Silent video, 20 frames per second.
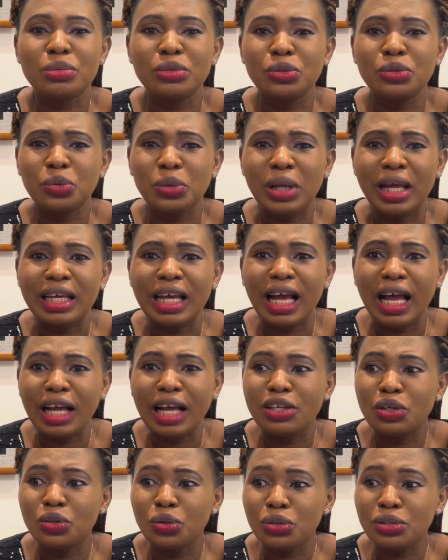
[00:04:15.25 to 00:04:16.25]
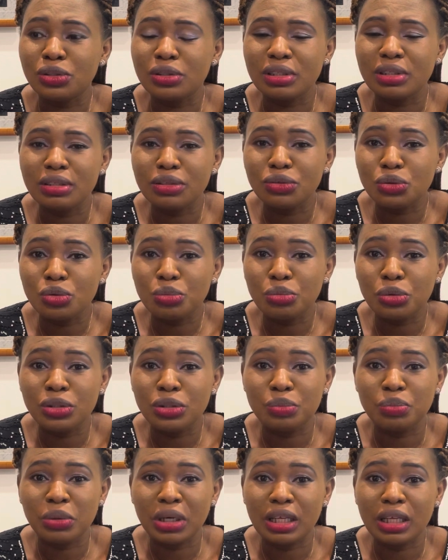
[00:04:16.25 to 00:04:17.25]
It was like, you're just 2 months
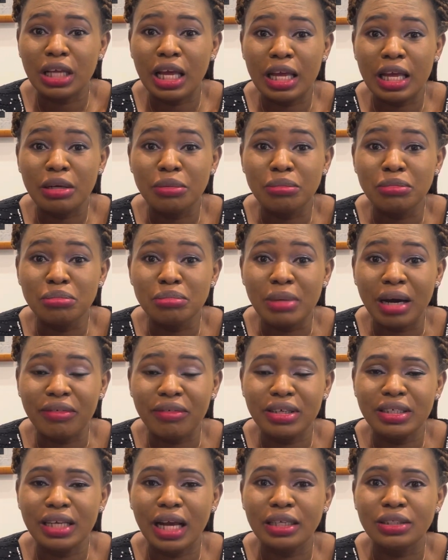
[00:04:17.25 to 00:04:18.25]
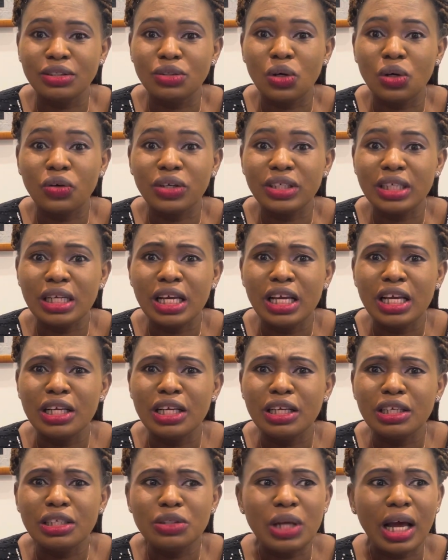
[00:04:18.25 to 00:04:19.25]
married and you
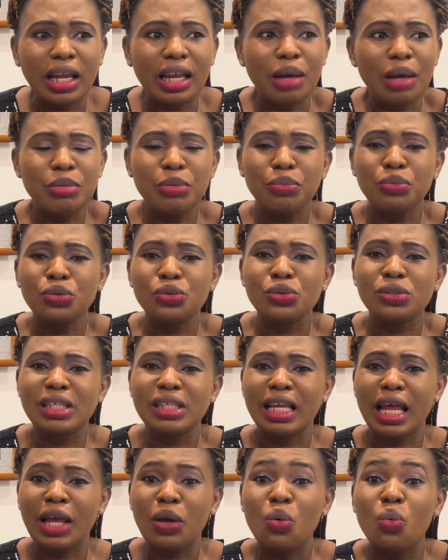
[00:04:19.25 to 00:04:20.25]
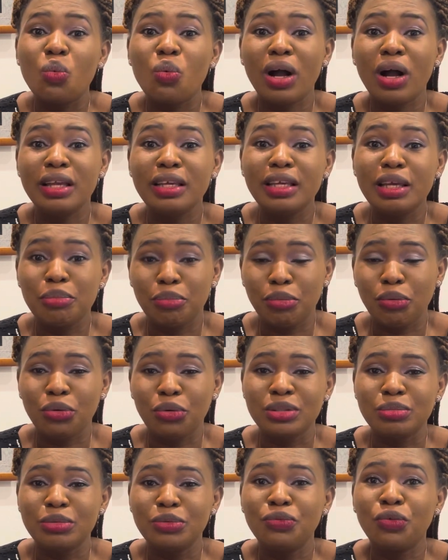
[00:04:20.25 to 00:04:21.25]
allow people to stay like 1 year plus
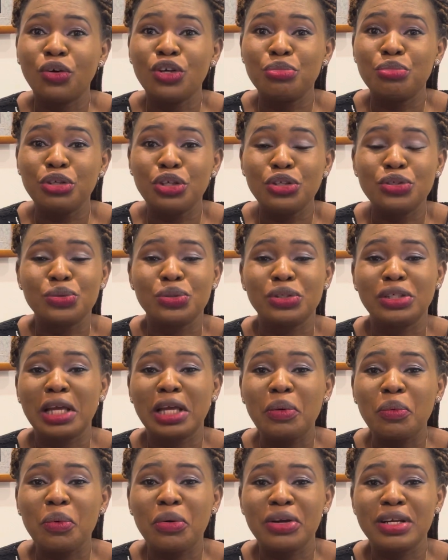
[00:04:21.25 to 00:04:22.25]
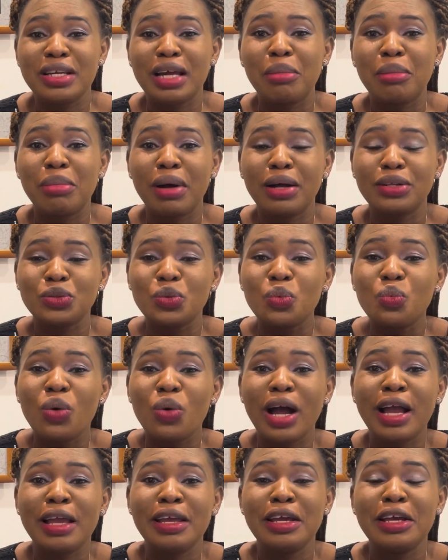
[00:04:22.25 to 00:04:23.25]
before you begin to get worried about
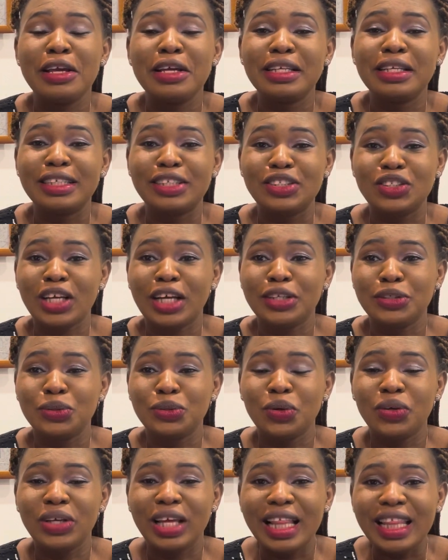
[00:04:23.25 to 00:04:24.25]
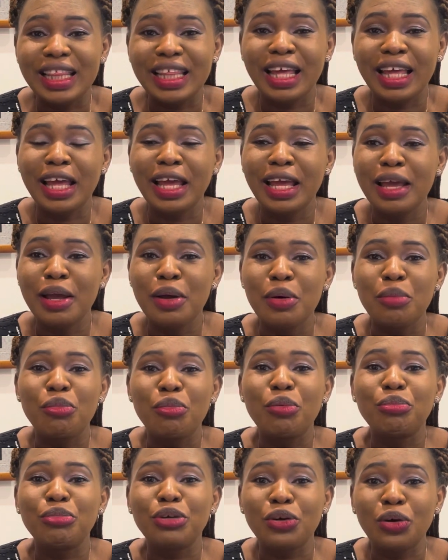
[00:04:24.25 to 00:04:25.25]
why the child is not yet there.
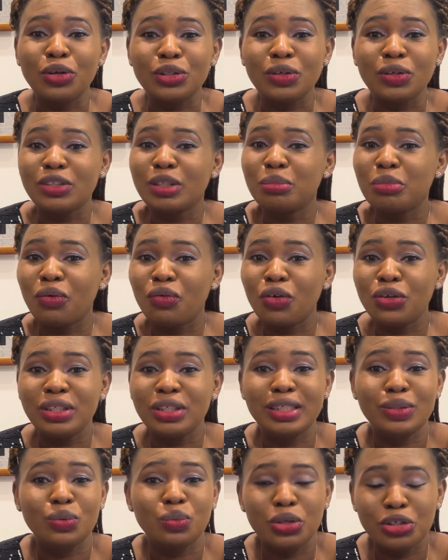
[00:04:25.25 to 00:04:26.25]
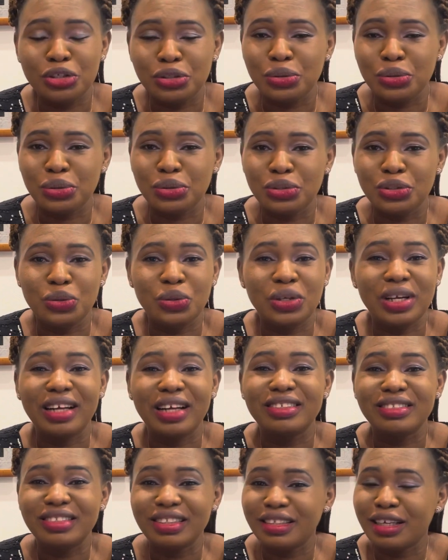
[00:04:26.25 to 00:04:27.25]
But because of some of all these questions, you
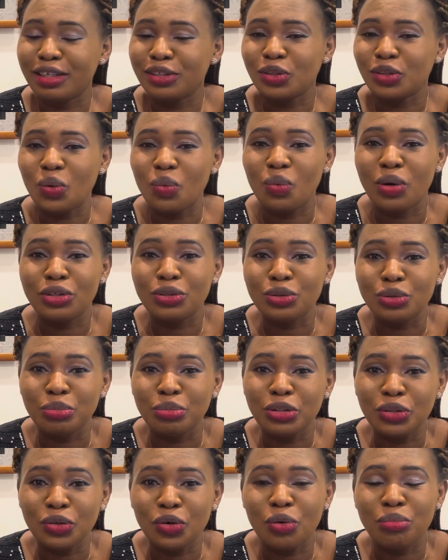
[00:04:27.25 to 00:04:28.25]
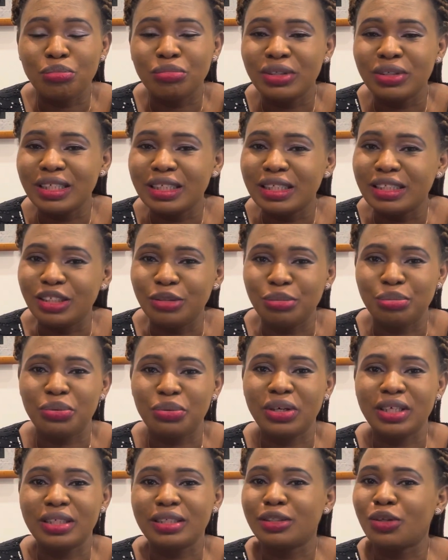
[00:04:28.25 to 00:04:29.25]
can trigger someone to become
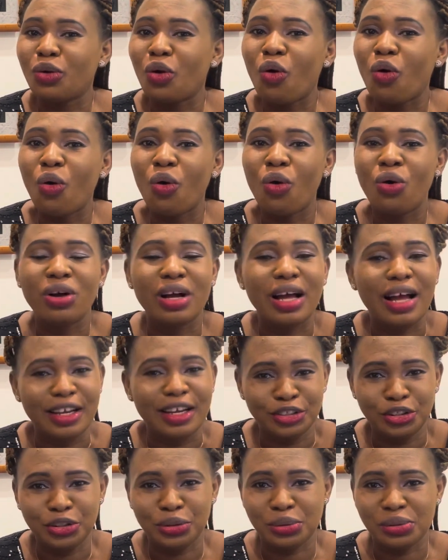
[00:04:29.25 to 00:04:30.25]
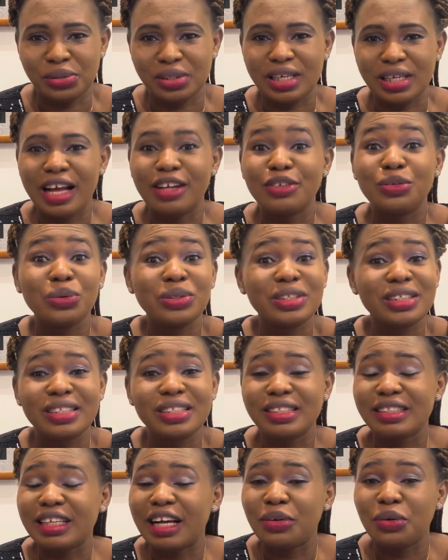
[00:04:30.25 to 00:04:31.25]
depressed or anxious, and those
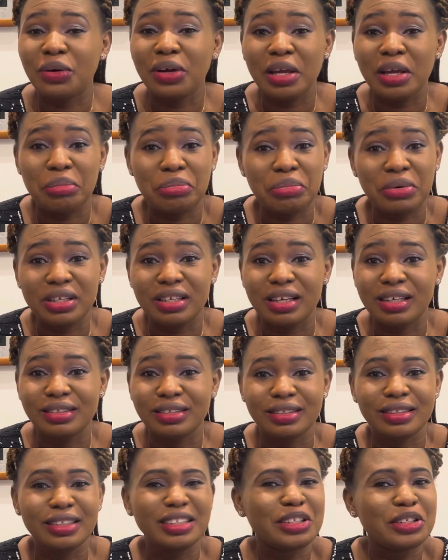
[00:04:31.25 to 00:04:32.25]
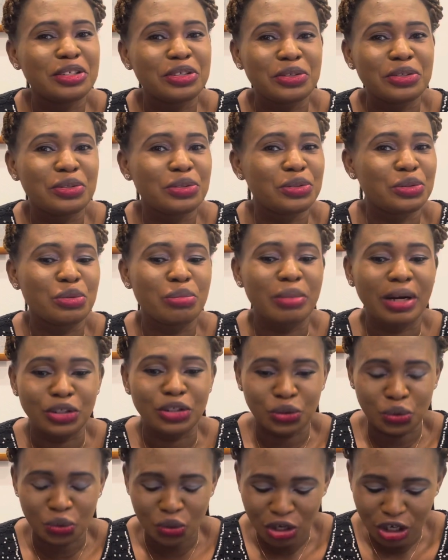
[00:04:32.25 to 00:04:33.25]
things cannot help pregnancy to
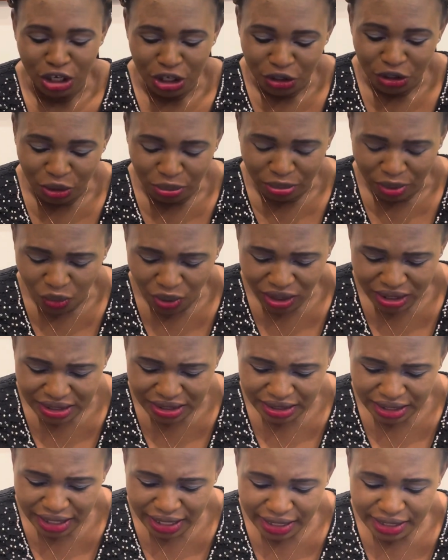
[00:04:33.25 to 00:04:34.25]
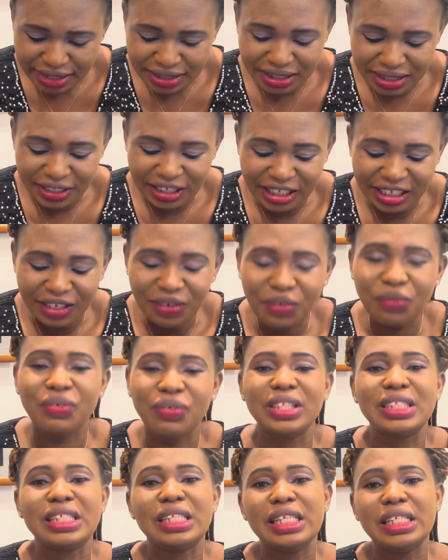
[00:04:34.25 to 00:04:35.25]
mature. Number 1 says
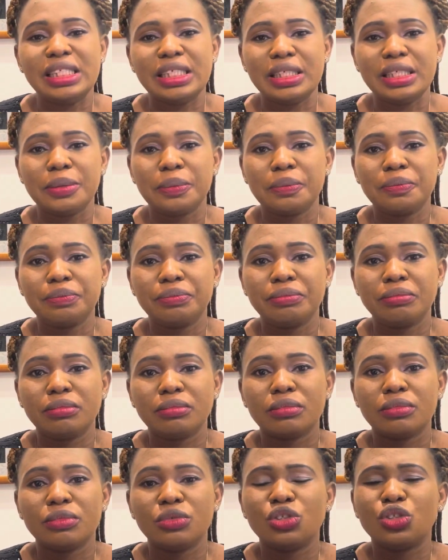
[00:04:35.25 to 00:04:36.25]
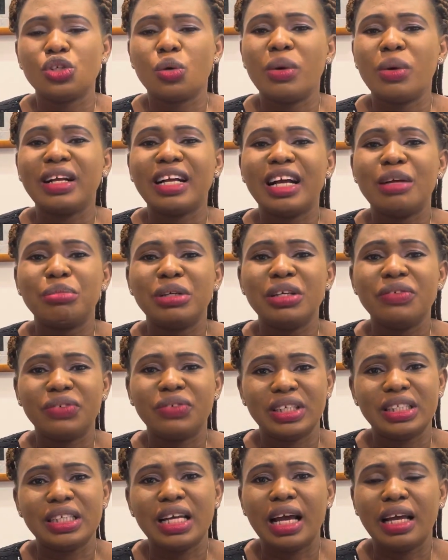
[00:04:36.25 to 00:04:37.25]
infertility. Someone can be
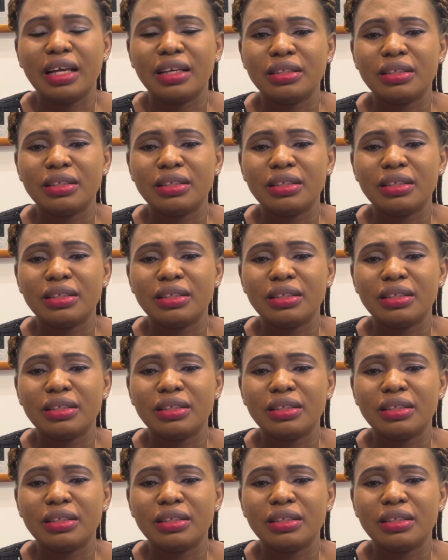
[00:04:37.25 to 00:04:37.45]
infertile.